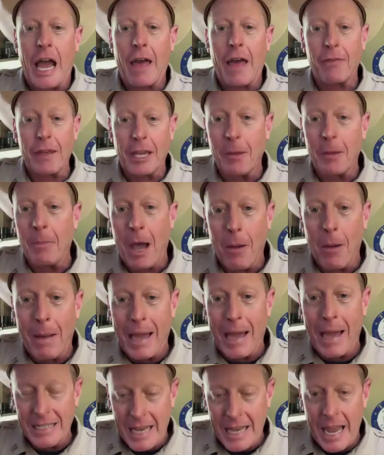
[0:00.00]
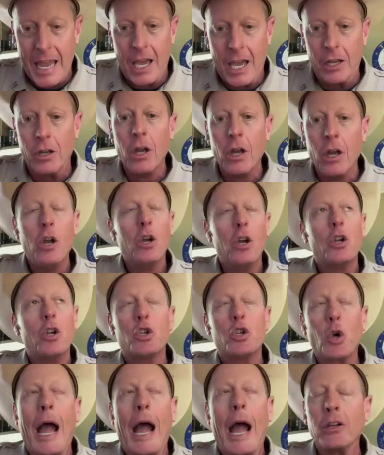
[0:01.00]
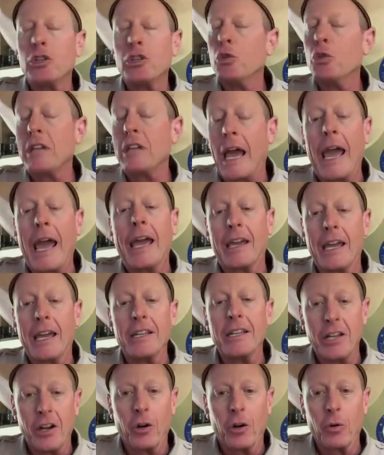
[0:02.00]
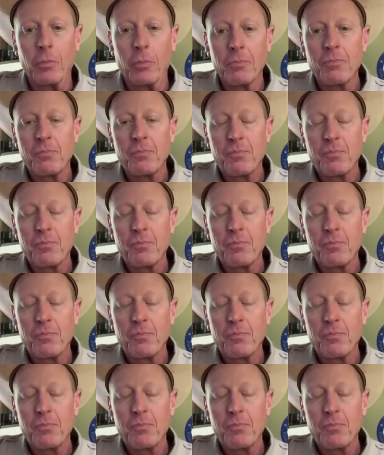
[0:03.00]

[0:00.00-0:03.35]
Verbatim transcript: I think about my dad trying to tag a deer